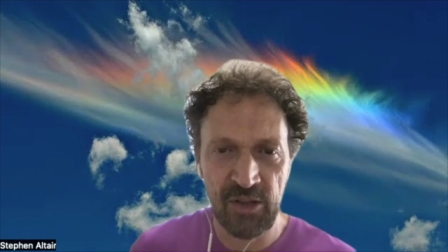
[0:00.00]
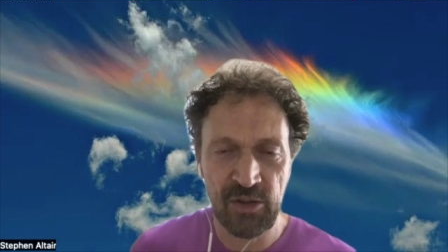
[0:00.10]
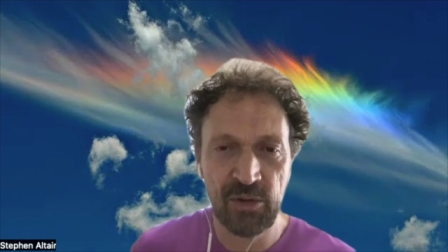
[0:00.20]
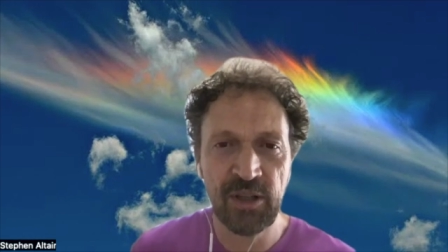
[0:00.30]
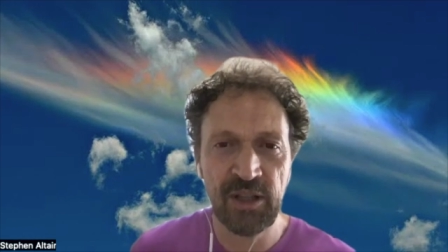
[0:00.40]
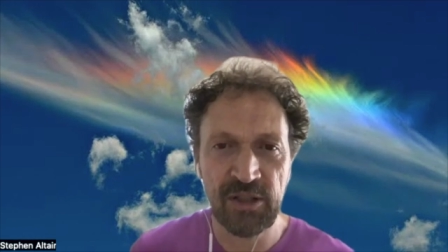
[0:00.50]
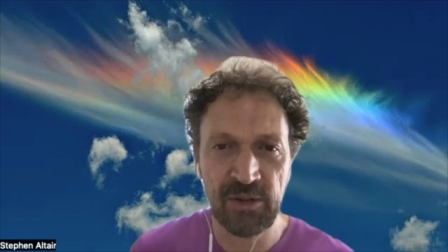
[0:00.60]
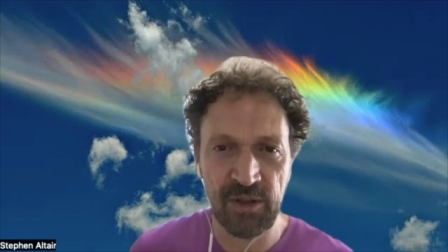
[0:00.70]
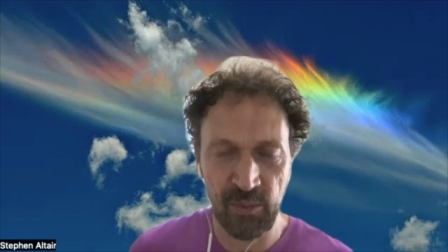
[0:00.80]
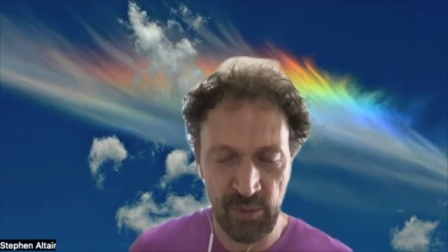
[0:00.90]
talking to,
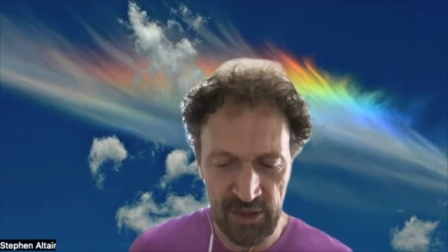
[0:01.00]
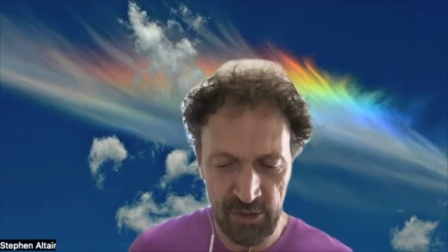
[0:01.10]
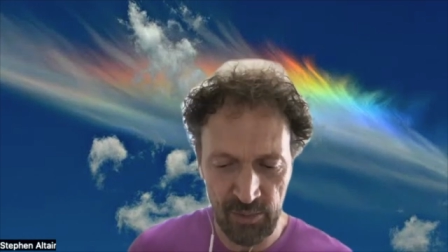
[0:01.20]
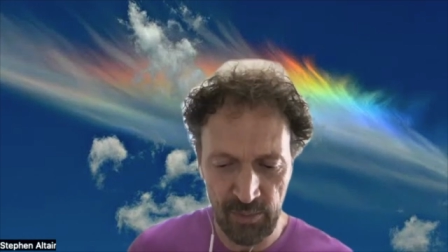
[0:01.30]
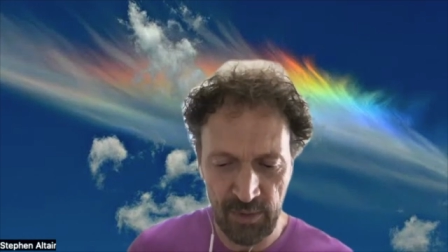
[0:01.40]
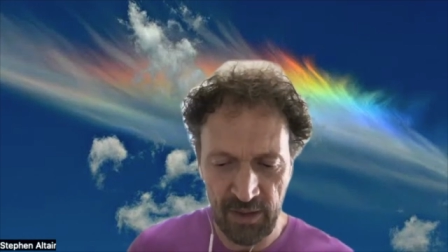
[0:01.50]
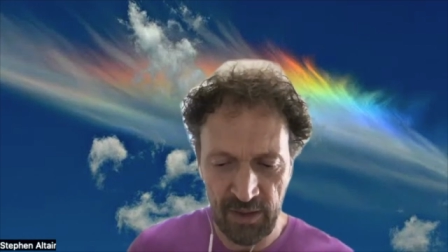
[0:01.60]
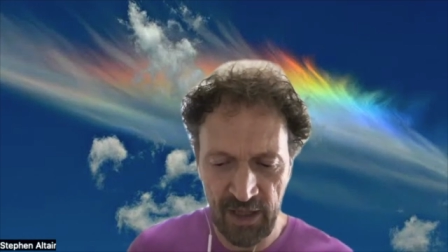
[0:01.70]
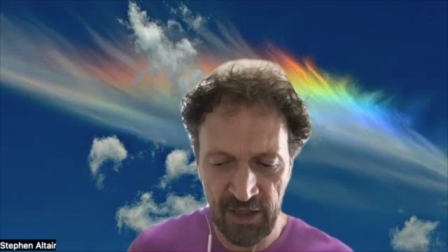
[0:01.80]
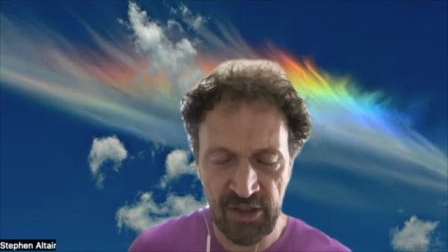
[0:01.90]
that when you
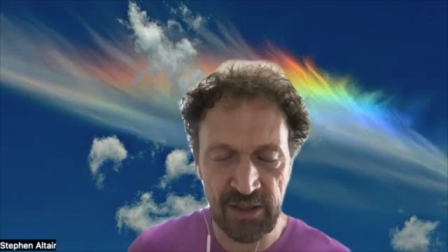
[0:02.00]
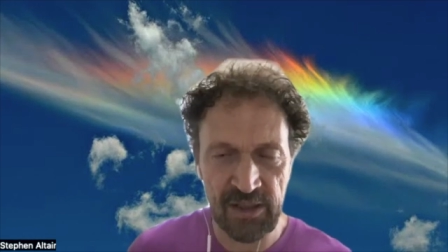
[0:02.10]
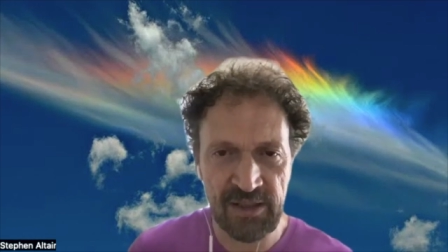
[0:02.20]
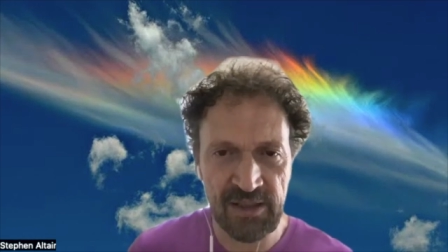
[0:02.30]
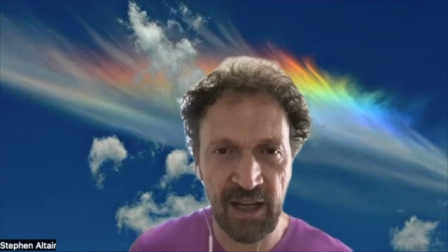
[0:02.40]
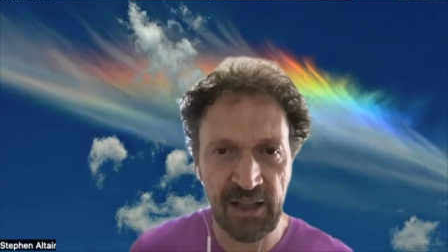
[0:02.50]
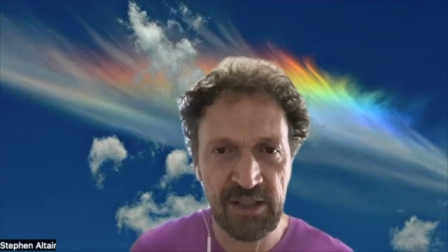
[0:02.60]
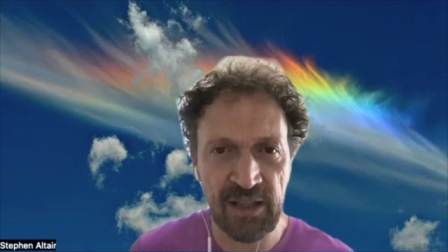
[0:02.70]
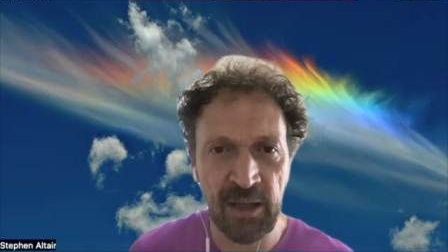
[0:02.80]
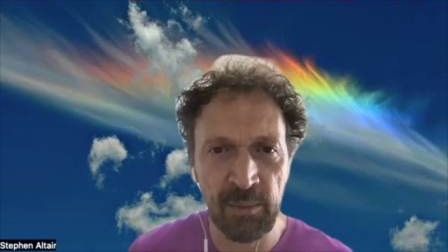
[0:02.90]
actually start
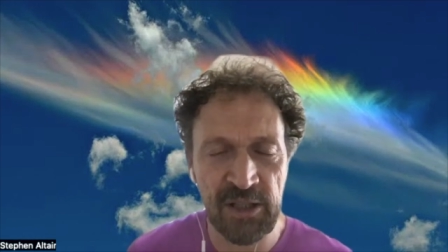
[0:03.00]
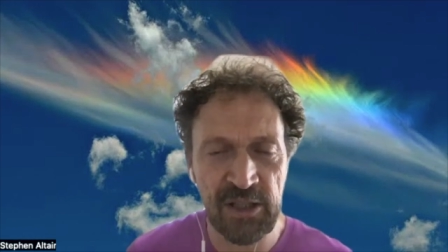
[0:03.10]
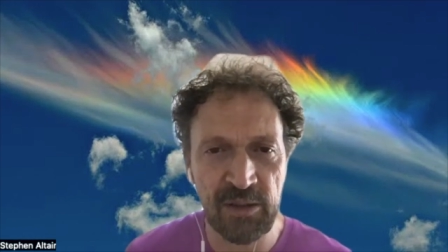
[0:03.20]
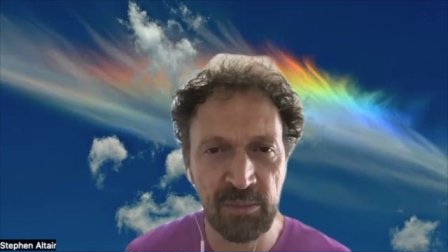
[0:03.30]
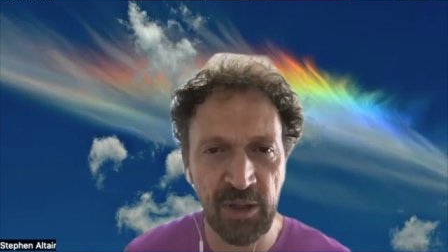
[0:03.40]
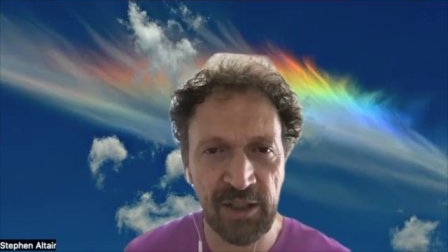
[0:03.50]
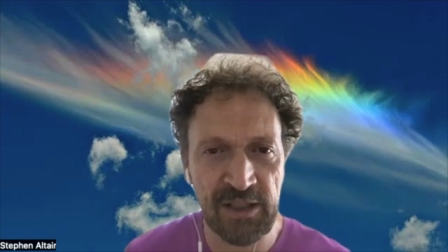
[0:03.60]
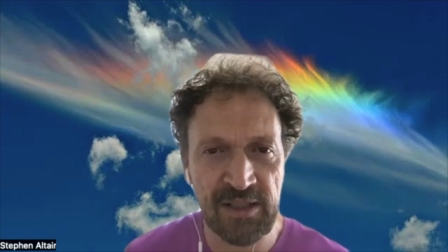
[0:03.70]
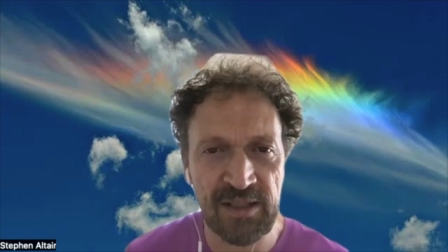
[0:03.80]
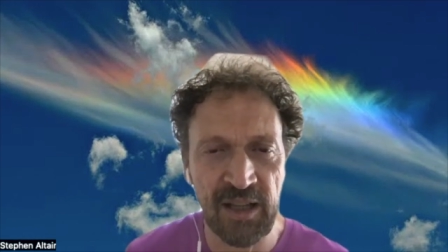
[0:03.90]
to come into the body
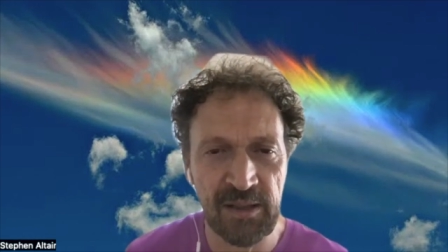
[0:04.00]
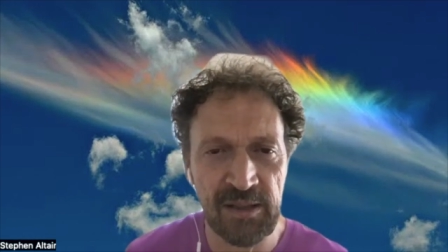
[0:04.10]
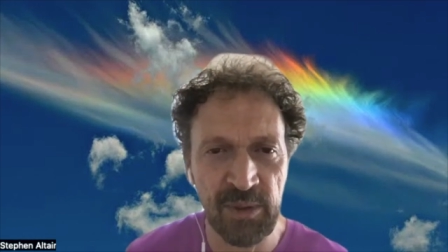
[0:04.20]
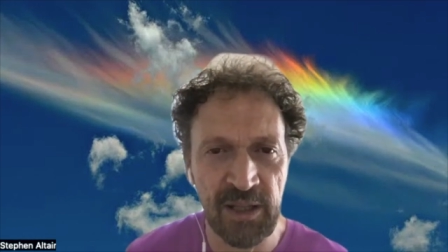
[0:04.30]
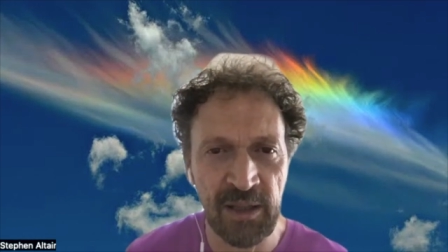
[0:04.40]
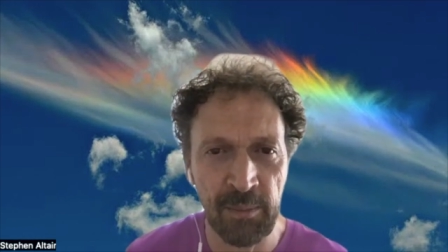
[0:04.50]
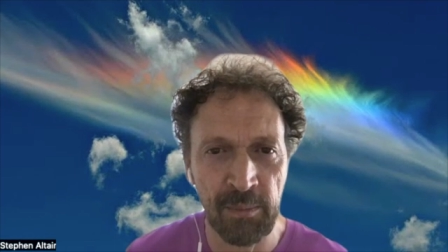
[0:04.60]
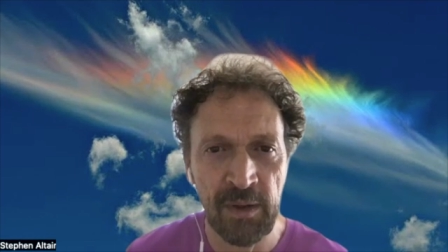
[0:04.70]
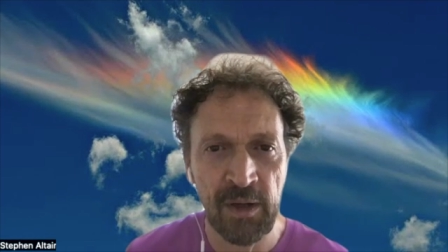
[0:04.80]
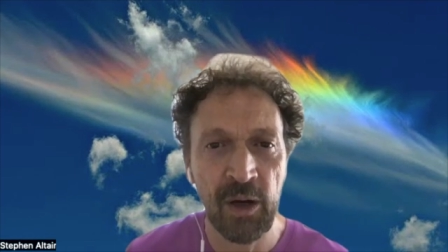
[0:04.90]
and start to become
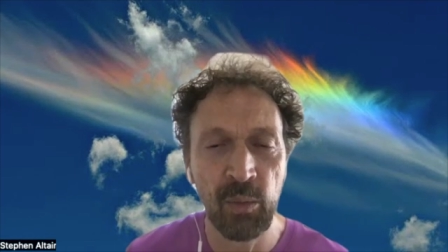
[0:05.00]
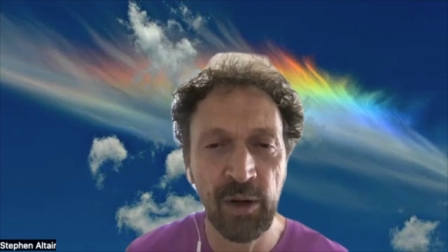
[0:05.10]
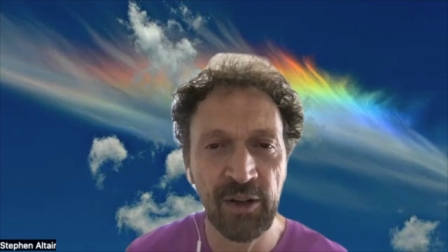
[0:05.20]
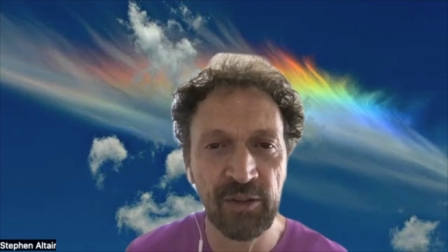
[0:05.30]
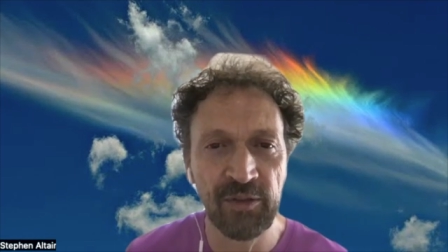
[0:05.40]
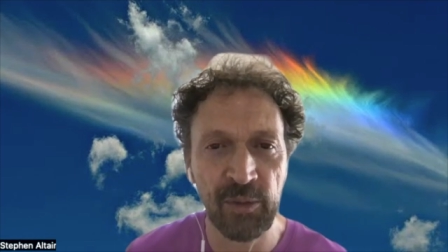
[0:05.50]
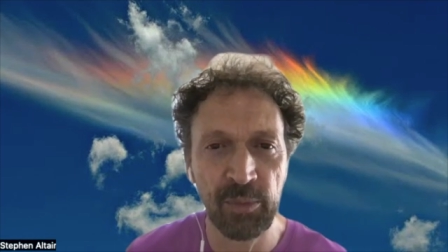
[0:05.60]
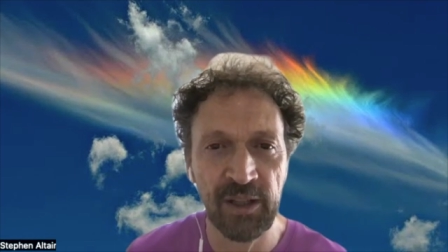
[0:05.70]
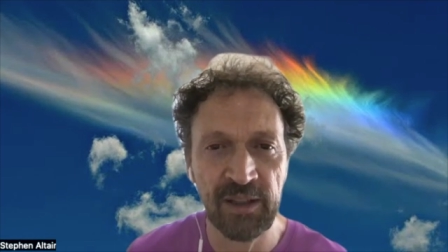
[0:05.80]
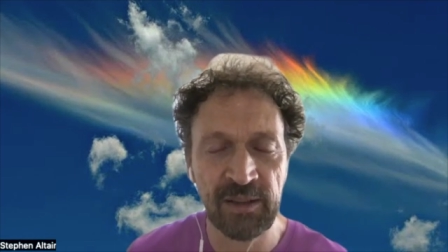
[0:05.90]
aware of the
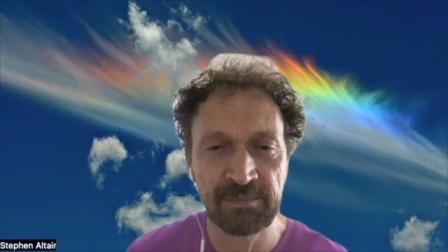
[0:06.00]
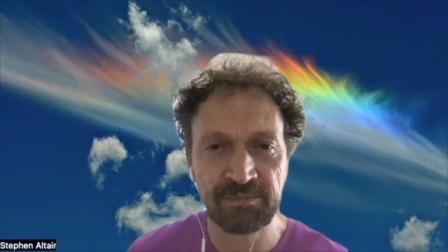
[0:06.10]
breath,